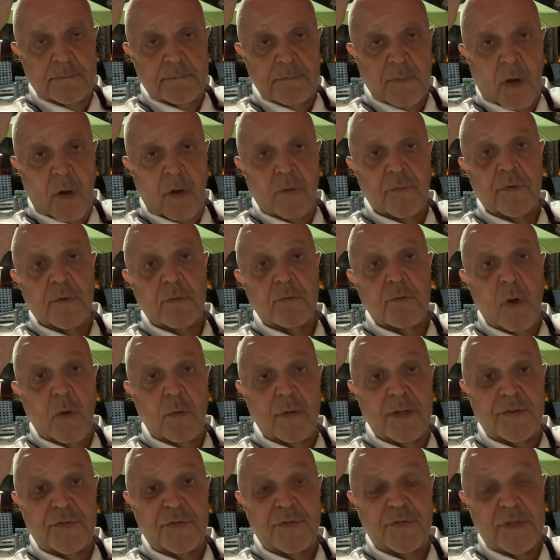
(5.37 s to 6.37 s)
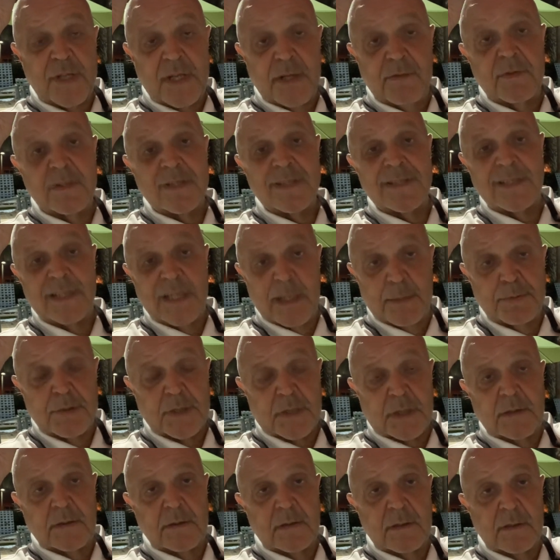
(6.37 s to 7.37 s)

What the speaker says: also known as Stephen Gibson,